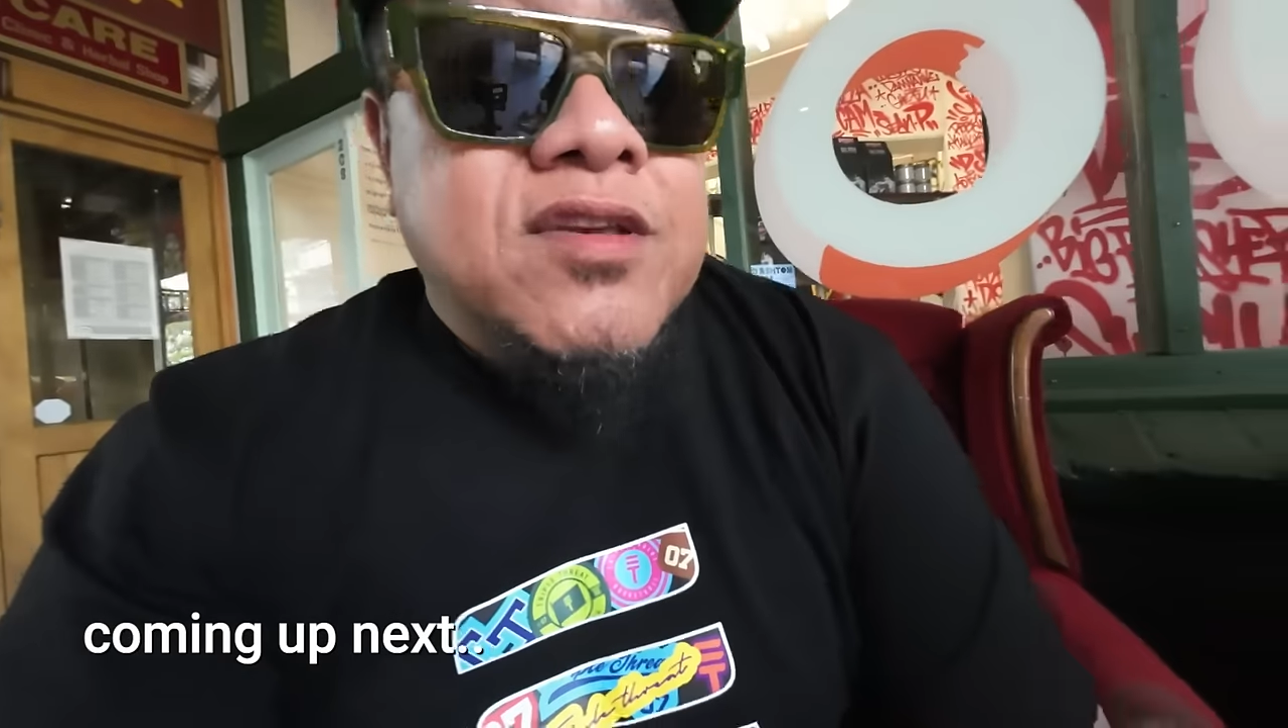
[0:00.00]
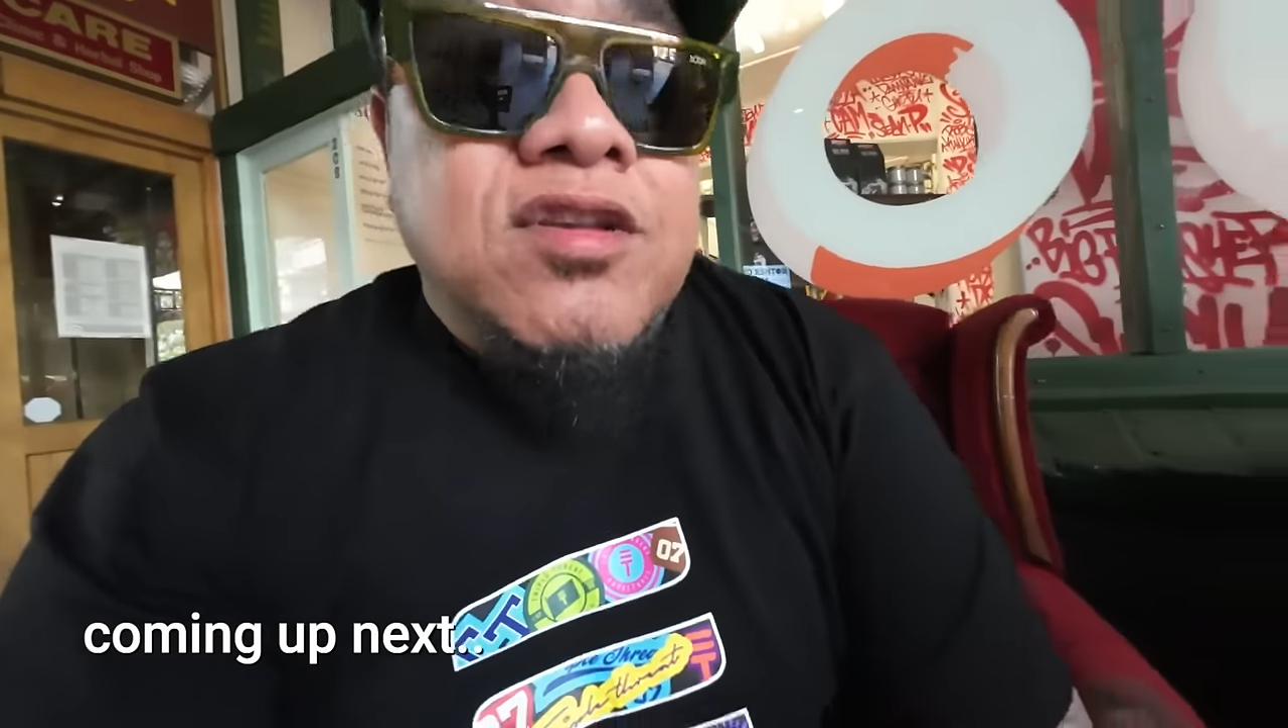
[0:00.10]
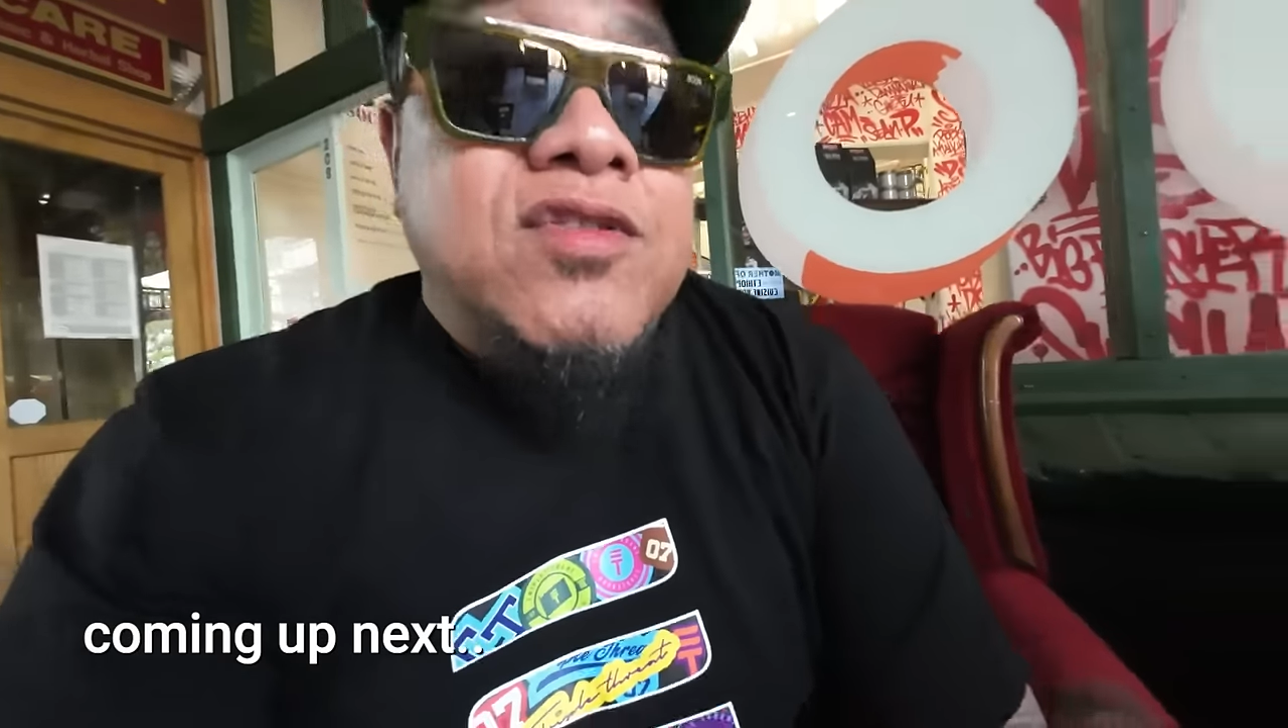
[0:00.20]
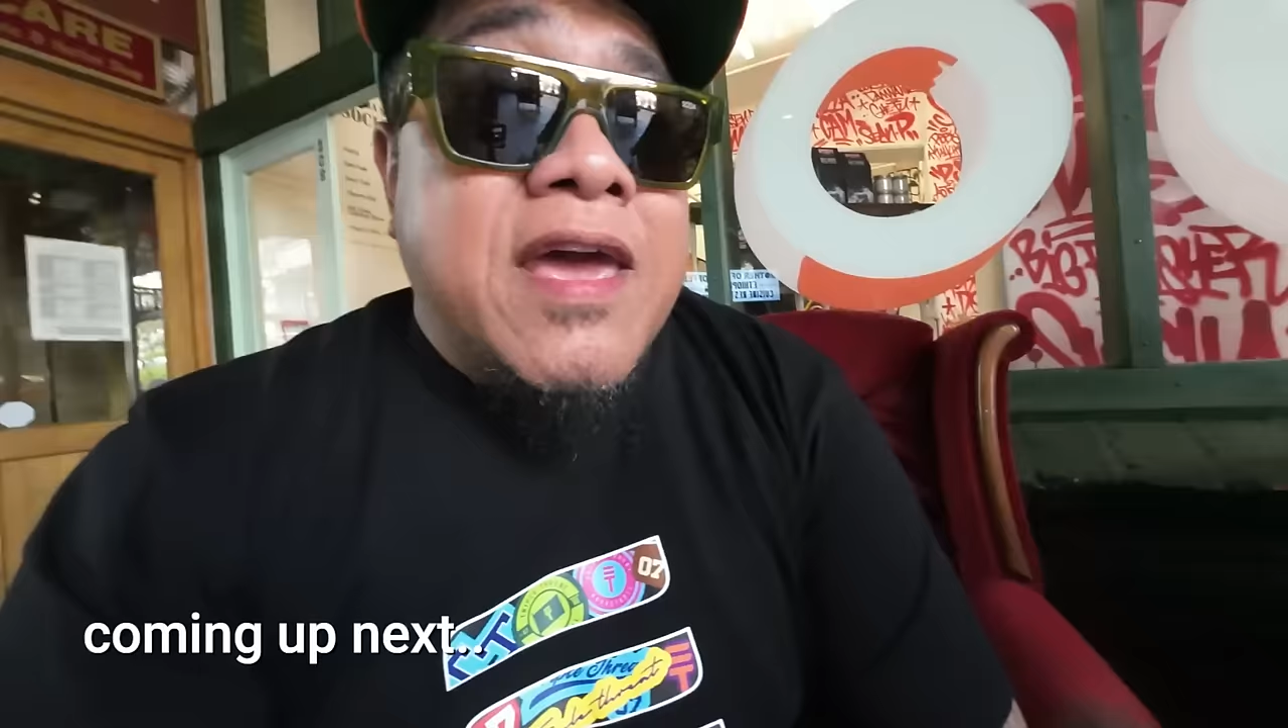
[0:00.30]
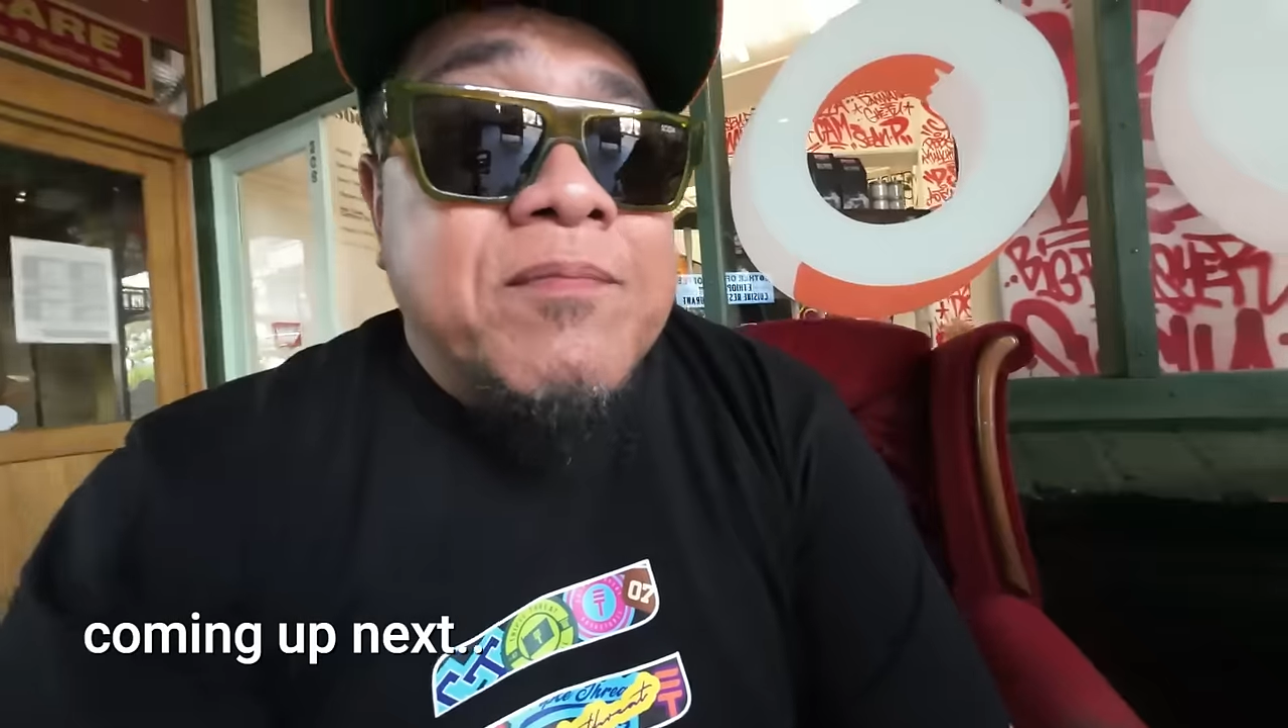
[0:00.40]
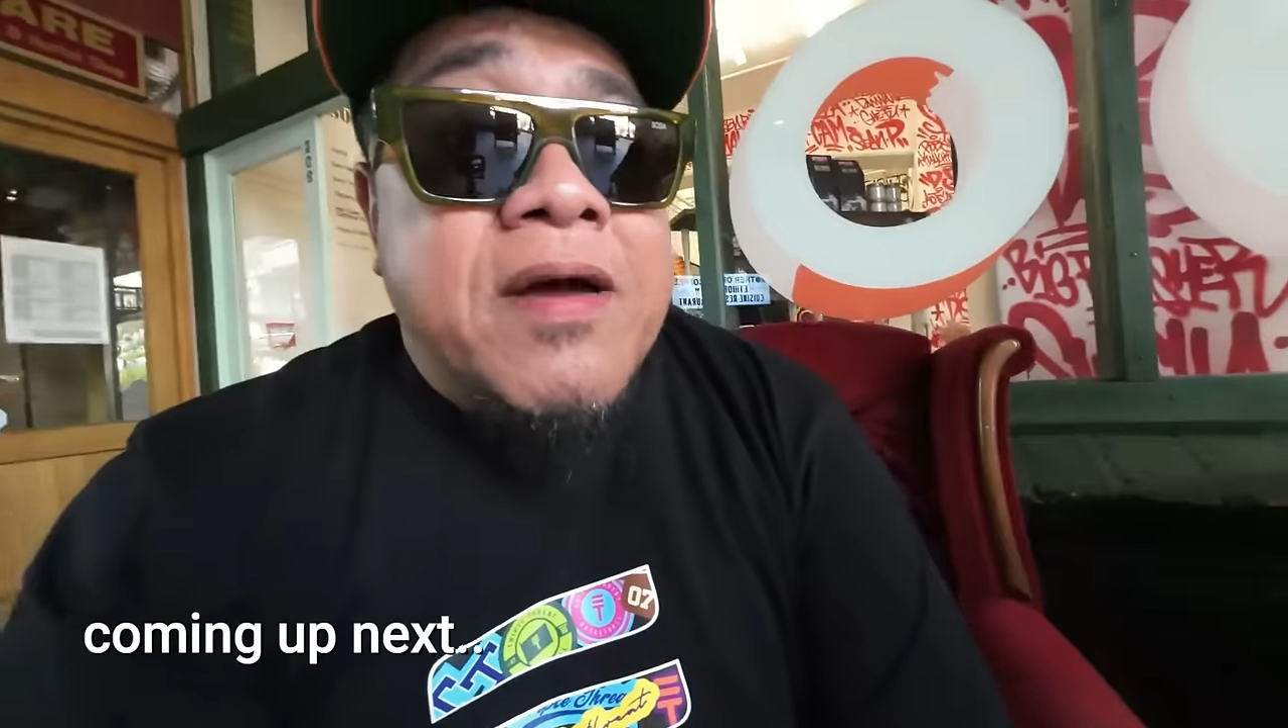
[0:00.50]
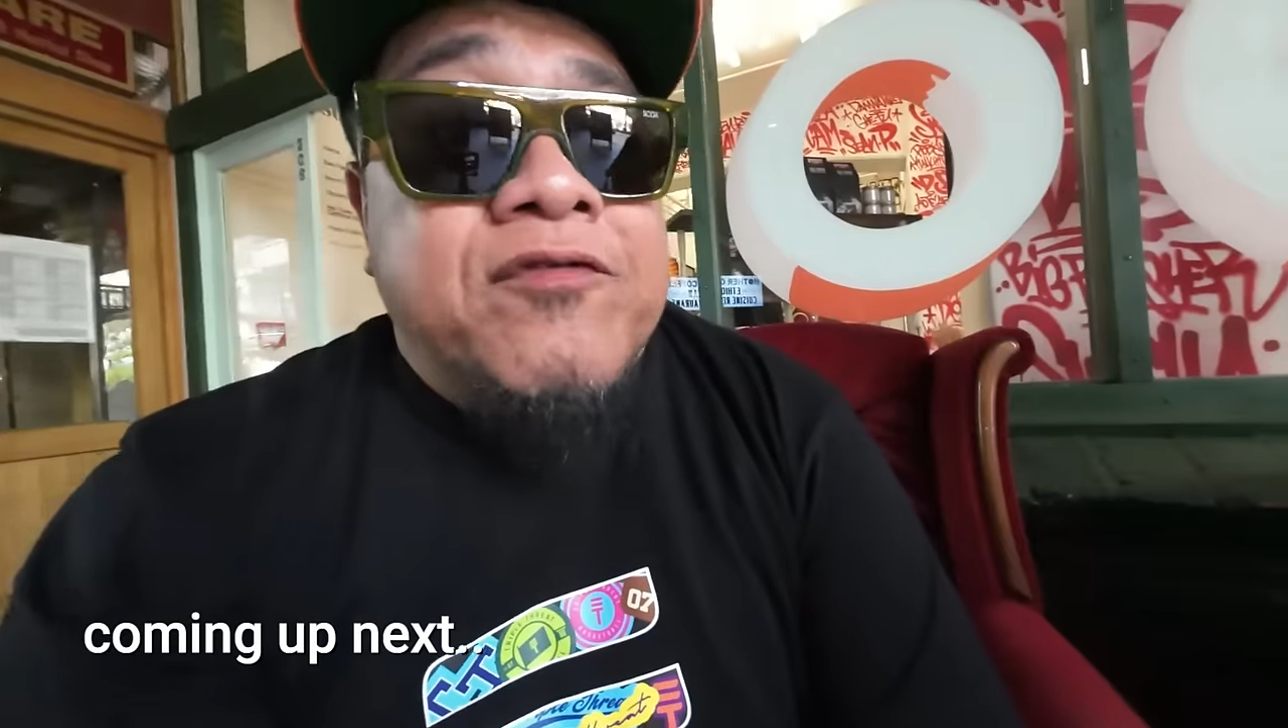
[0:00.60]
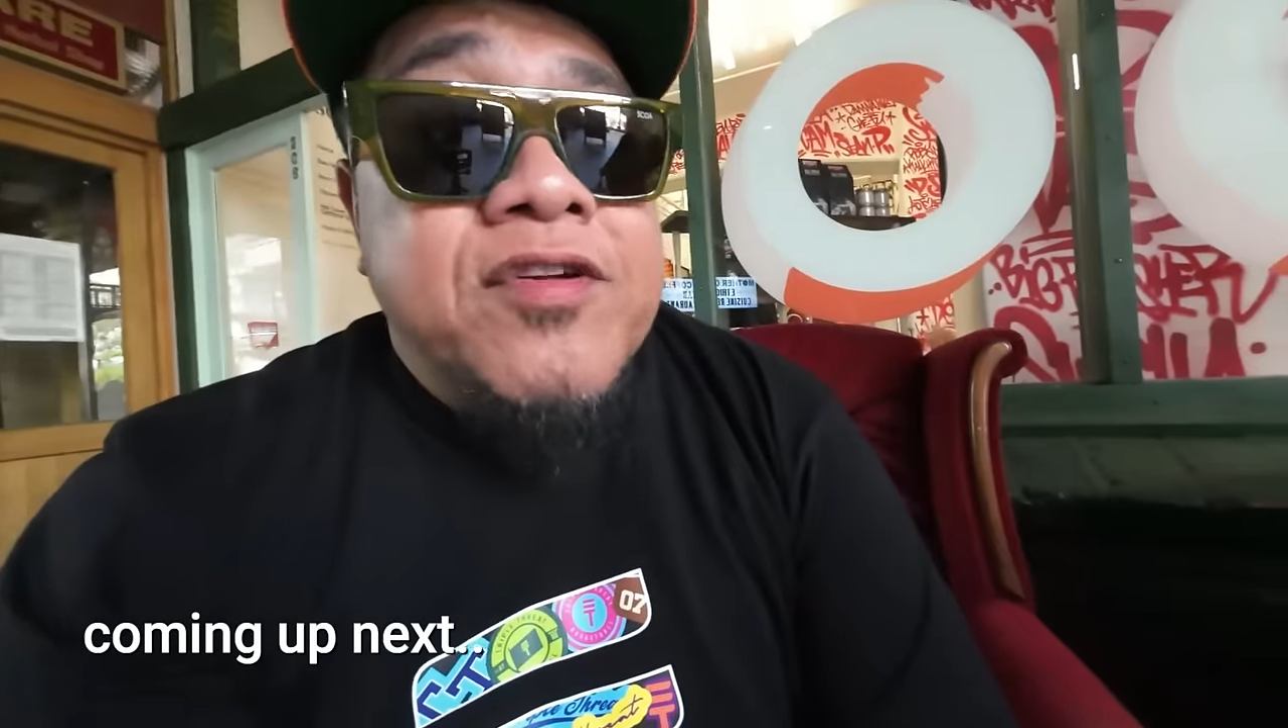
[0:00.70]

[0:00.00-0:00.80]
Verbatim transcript: good to have my